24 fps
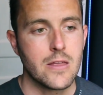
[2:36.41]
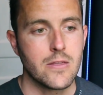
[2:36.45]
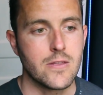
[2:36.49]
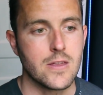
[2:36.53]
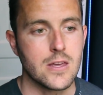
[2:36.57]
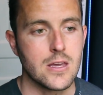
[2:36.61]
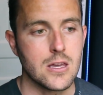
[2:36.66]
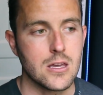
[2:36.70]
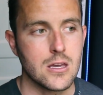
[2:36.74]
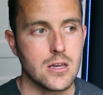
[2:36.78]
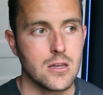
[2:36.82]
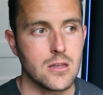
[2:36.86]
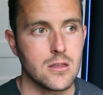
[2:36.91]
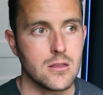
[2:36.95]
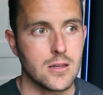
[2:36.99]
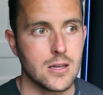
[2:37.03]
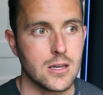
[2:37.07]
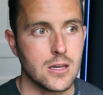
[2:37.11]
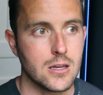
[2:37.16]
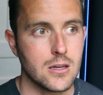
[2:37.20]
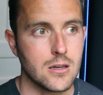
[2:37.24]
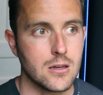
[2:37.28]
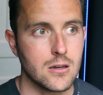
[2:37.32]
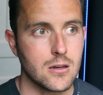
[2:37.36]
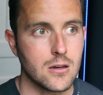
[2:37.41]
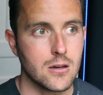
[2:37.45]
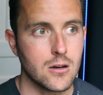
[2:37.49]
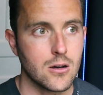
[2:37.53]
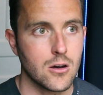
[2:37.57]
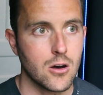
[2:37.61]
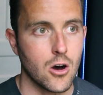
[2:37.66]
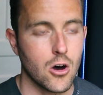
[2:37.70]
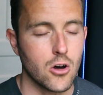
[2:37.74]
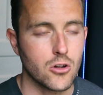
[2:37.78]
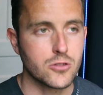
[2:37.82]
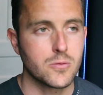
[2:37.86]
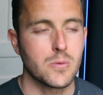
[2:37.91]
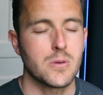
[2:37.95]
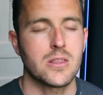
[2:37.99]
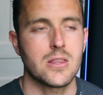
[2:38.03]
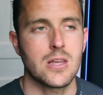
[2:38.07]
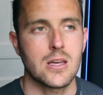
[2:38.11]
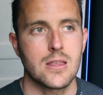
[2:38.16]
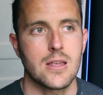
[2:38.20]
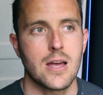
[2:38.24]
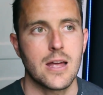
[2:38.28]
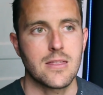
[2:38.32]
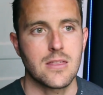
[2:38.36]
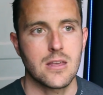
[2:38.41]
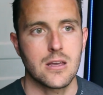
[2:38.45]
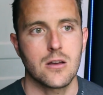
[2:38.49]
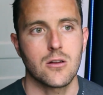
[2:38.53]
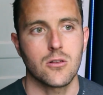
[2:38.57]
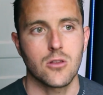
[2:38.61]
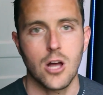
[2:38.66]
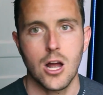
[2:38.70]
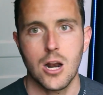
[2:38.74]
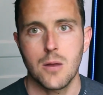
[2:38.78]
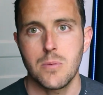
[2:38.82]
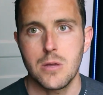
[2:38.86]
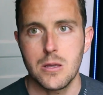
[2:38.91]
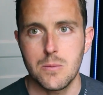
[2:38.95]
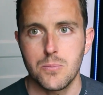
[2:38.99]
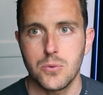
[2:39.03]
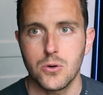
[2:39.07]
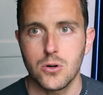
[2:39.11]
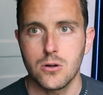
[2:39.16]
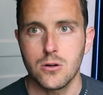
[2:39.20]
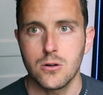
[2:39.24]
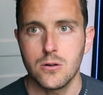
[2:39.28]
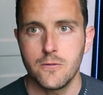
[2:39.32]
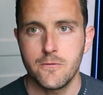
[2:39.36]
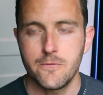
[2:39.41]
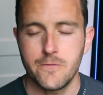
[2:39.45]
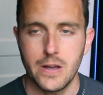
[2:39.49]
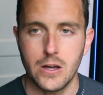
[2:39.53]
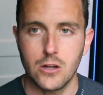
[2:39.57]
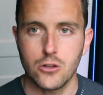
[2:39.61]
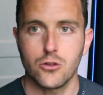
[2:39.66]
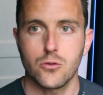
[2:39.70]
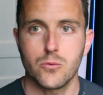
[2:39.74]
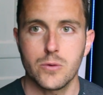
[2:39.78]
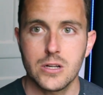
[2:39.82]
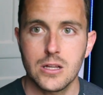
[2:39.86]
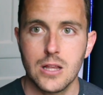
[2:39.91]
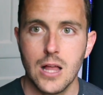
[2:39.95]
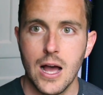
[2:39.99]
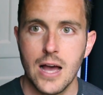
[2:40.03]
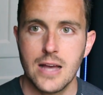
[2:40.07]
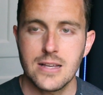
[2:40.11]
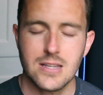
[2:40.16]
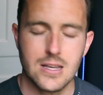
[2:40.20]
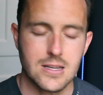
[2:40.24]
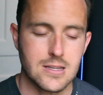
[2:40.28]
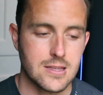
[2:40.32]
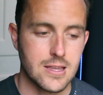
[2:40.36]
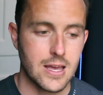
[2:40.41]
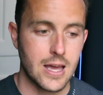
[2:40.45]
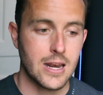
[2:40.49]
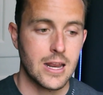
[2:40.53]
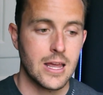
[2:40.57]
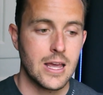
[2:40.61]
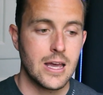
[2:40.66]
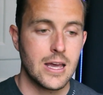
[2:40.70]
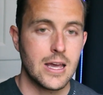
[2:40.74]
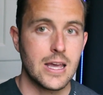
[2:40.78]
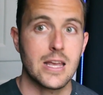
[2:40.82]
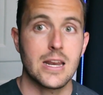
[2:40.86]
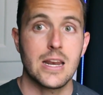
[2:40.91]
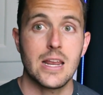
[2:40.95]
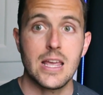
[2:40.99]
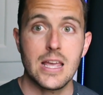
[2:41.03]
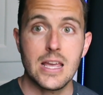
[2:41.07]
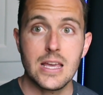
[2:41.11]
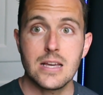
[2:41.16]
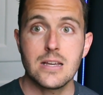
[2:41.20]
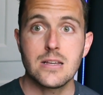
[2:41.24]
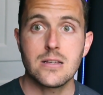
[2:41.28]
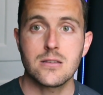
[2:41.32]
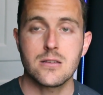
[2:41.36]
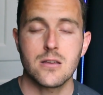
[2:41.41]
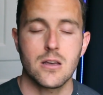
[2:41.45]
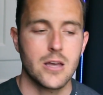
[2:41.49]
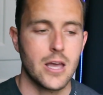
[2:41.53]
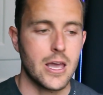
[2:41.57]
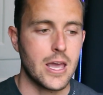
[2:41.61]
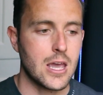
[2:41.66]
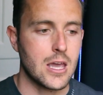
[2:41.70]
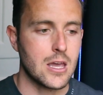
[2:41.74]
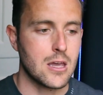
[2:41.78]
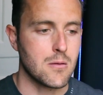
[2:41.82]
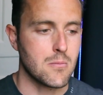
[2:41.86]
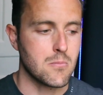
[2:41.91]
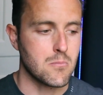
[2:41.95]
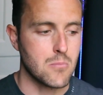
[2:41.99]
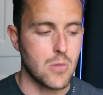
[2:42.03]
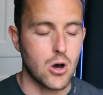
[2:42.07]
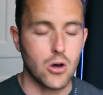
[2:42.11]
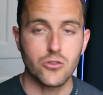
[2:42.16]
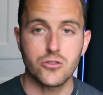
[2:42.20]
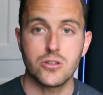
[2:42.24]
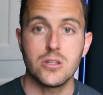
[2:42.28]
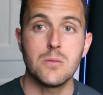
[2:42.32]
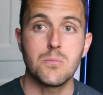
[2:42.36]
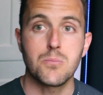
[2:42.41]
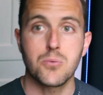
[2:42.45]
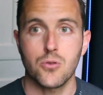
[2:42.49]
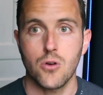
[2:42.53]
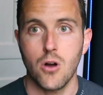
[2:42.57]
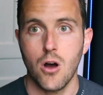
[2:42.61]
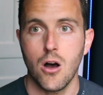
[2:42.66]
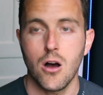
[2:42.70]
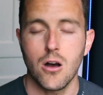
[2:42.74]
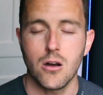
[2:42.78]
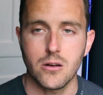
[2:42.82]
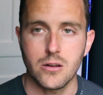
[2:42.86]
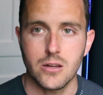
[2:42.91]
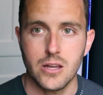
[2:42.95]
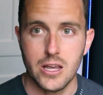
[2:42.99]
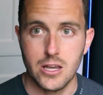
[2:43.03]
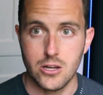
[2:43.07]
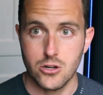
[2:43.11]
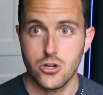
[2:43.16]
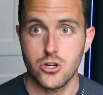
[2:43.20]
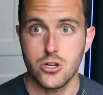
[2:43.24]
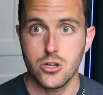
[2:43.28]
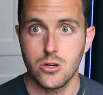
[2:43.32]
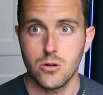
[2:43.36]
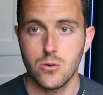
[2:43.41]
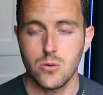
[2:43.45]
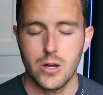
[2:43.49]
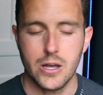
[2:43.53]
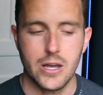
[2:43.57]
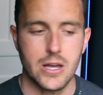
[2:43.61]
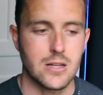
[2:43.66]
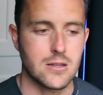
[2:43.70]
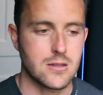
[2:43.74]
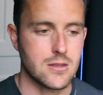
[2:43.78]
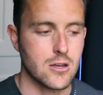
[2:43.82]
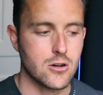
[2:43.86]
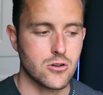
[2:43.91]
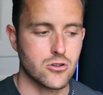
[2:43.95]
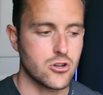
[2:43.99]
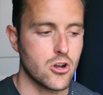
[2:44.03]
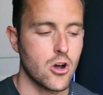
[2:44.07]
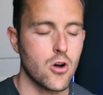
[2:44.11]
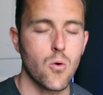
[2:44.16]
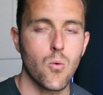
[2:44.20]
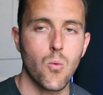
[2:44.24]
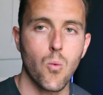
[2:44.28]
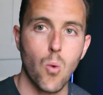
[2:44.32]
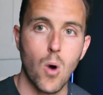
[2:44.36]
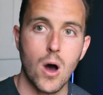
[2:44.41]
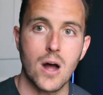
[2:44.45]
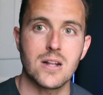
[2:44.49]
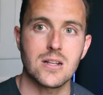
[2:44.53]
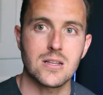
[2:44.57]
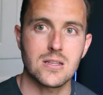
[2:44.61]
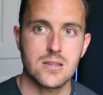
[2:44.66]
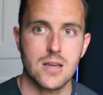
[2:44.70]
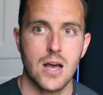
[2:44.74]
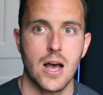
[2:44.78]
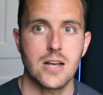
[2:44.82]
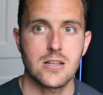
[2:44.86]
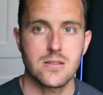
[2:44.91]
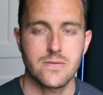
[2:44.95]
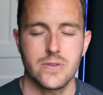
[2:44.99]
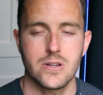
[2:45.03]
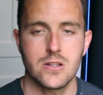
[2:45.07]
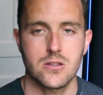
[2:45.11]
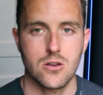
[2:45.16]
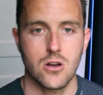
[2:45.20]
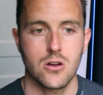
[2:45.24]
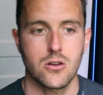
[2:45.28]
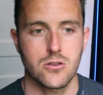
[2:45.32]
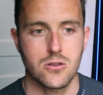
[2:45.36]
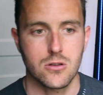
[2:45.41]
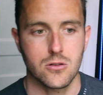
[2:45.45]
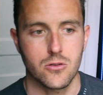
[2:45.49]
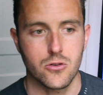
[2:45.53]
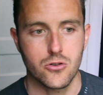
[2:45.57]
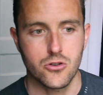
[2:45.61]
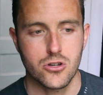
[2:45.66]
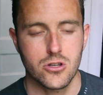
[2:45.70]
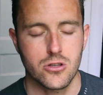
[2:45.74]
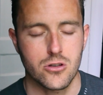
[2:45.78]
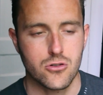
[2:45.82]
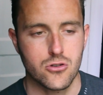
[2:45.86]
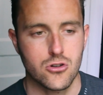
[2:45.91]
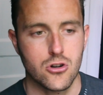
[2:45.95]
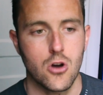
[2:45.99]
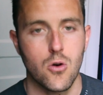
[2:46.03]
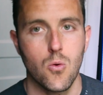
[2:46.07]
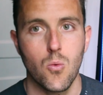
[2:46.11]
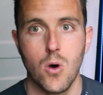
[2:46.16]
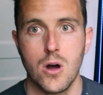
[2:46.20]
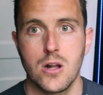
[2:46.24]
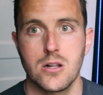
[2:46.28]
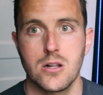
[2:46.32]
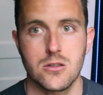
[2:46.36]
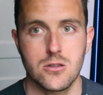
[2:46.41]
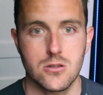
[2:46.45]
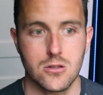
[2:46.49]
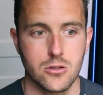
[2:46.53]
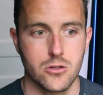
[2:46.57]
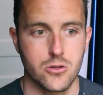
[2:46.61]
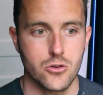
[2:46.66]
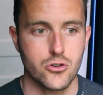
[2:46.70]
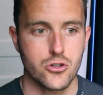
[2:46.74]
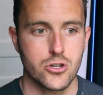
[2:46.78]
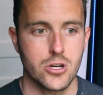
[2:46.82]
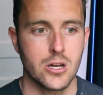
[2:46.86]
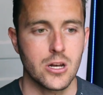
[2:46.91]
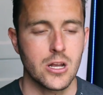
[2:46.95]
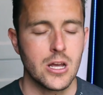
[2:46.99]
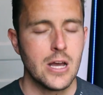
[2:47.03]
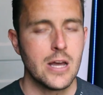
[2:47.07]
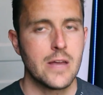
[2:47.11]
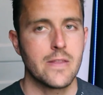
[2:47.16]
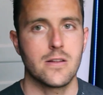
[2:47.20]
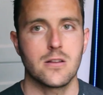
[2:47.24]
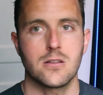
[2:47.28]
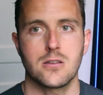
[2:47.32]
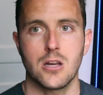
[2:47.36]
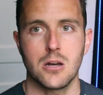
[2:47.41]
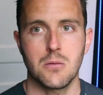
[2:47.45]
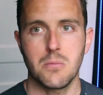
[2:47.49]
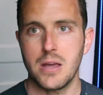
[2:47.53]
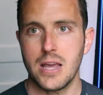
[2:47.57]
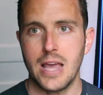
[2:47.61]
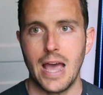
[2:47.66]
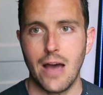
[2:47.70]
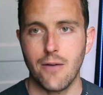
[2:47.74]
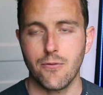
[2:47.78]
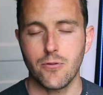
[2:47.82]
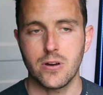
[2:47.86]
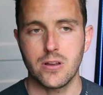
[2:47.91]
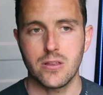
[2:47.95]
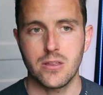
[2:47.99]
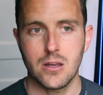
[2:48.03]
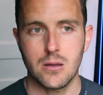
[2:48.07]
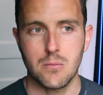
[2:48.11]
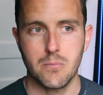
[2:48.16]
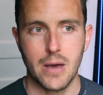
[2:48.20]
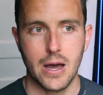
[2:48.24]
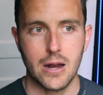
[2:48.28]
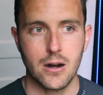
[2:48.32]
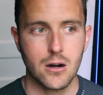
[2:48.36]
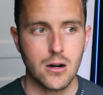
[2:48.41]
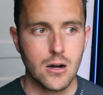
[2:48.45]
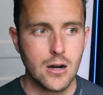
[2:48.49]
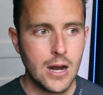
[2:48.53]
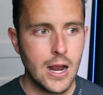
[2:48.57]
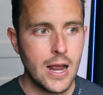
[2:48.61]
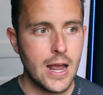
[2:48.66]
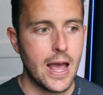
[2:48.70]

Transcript: the the ultimate thing that I think a lot of people fail to realize is that it is a multi-pronged issue. It, there's no one size fits all solution. There's no one solution that's going to make everything better.